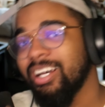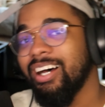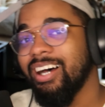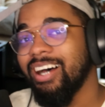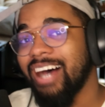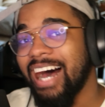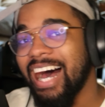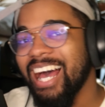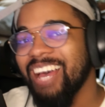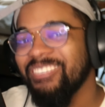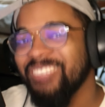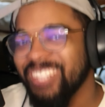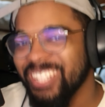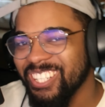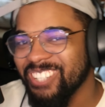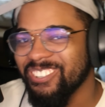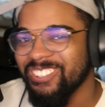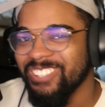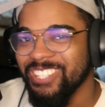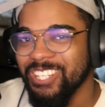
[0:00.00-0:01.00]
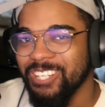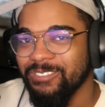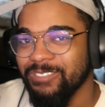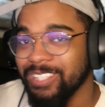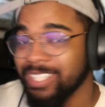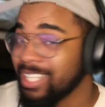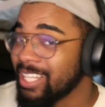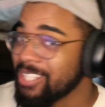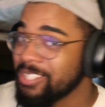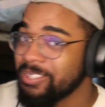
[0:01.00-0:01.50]
I have a Discord
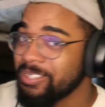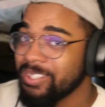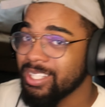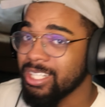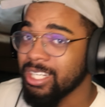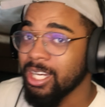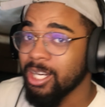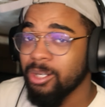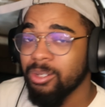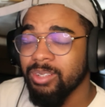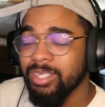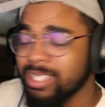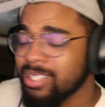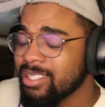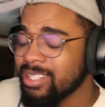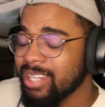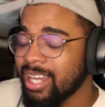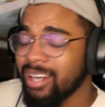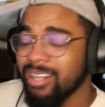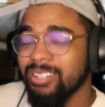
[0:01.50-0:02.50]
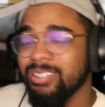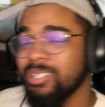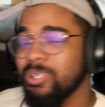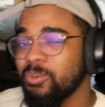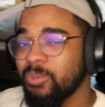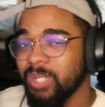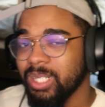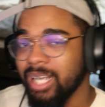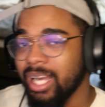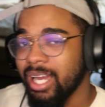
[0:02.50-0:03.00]
server in case you didn't know. It's honestly
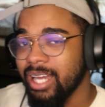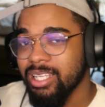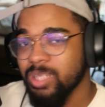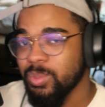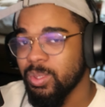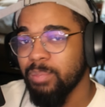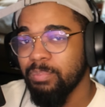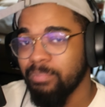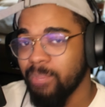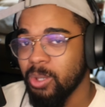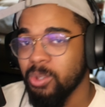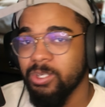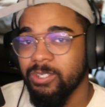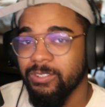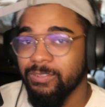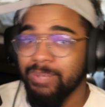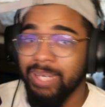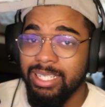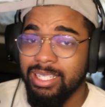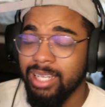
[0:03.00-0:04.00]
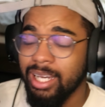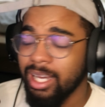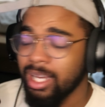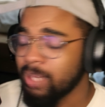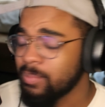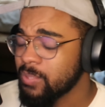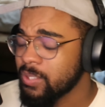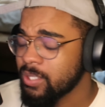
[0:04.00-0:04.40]
where I spend most of my time.